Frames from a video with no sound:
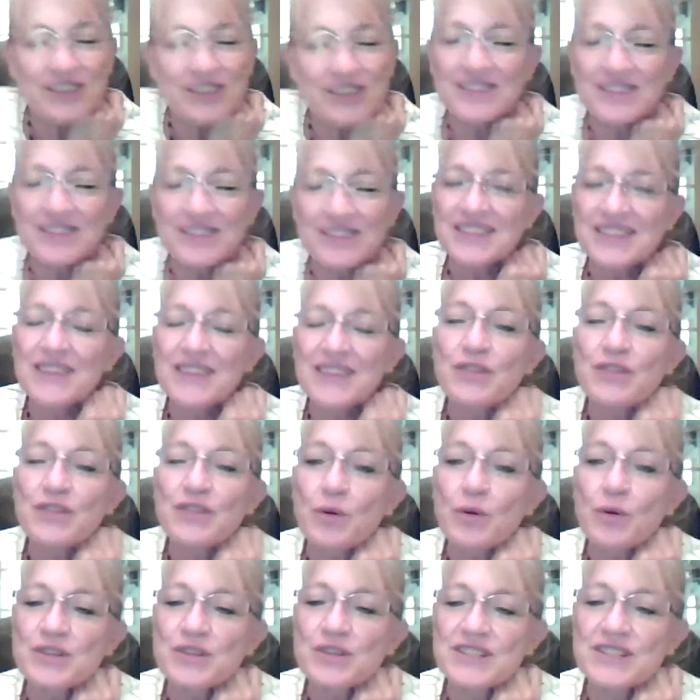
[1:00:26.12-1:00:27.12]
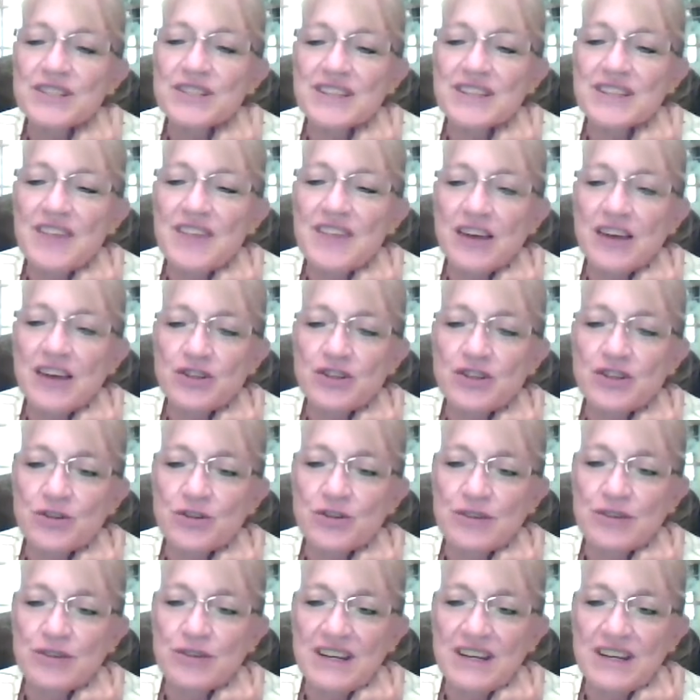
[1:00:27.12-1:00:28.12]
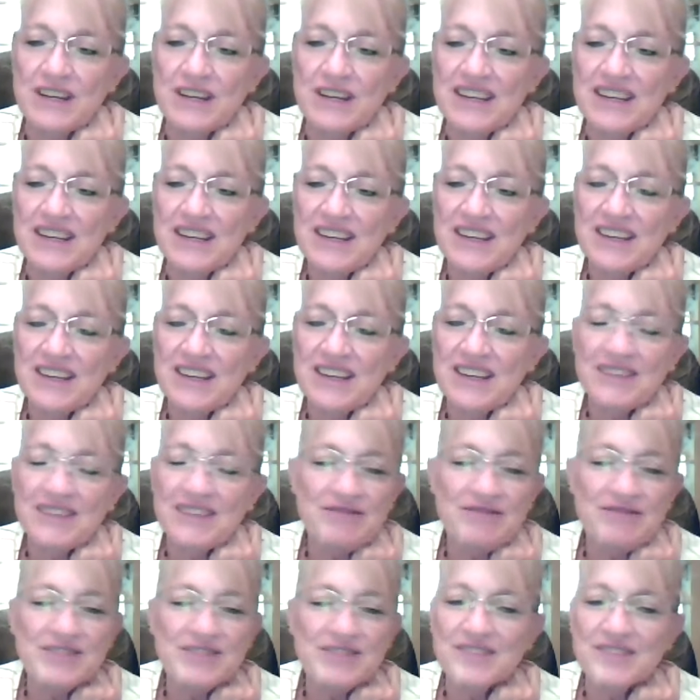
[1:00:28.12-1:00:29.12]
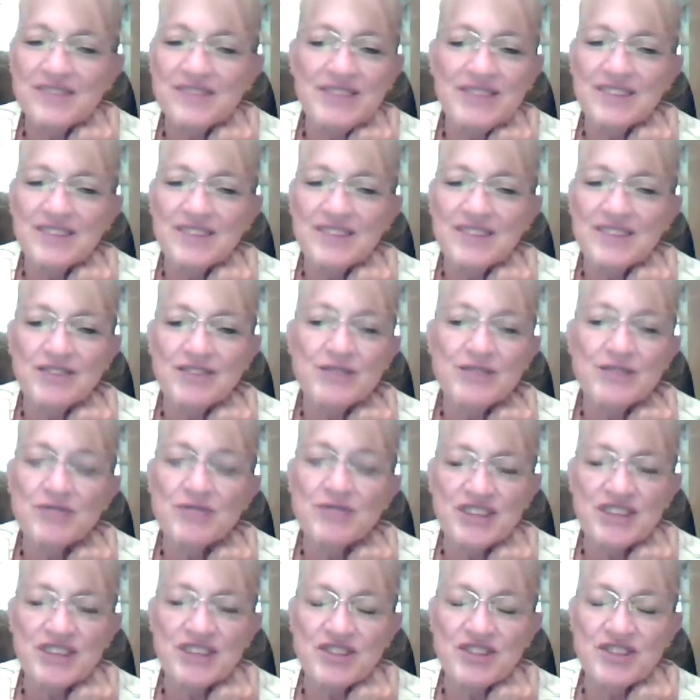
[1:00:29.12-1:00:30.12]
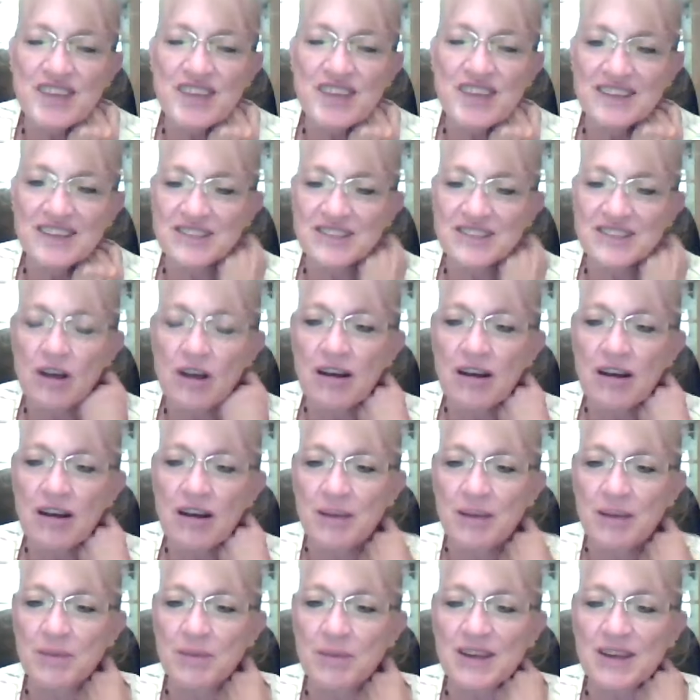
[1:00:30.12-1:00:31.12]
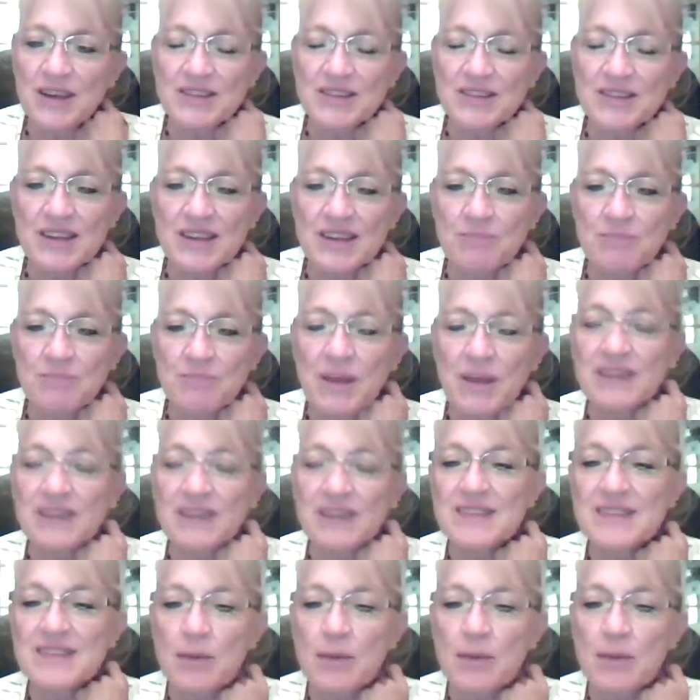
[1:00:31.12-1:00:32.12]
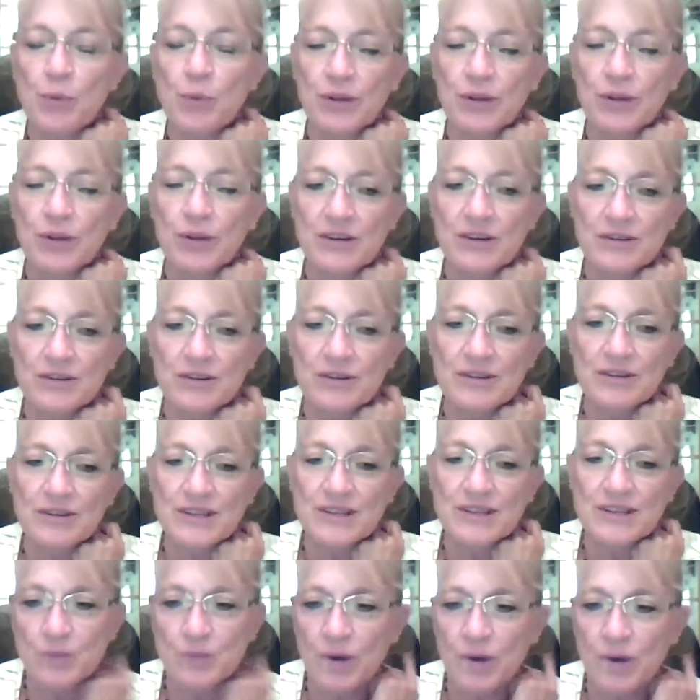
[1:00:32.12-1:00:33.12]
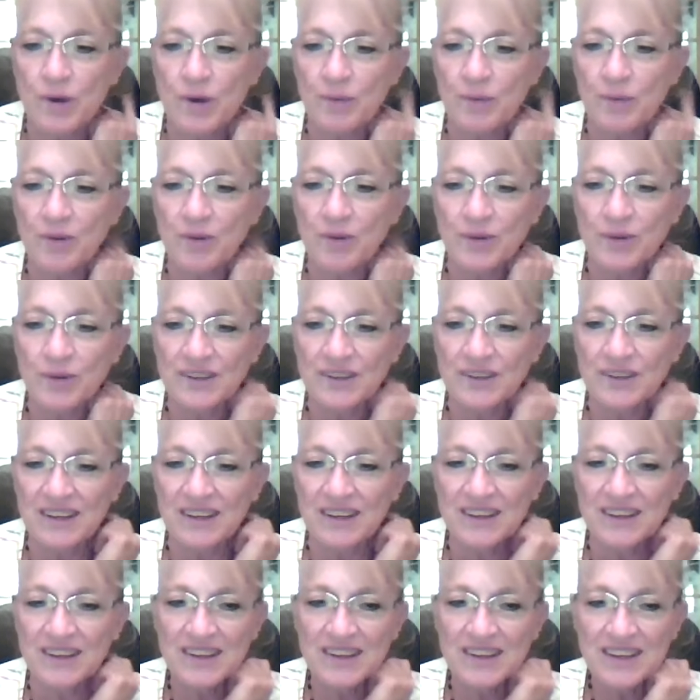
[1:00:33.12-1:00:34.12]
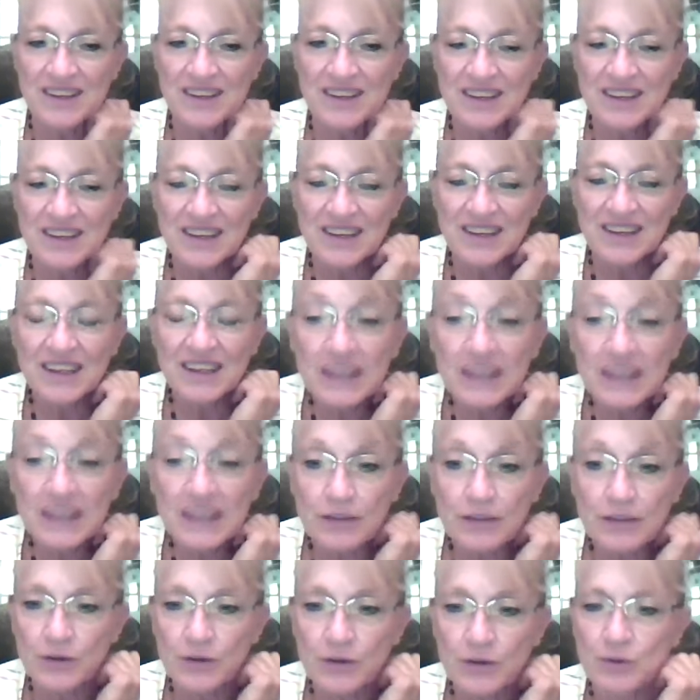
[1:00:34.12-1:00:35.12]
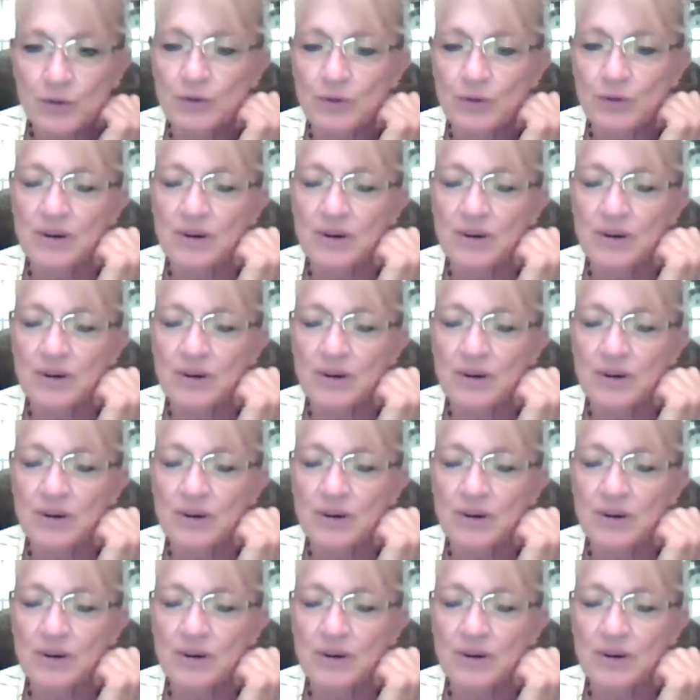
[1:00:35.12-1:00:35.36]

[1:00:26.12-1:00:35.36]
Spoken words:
even though we just did that journey, there's no such thing as time. And my example here is what I'm going to give you,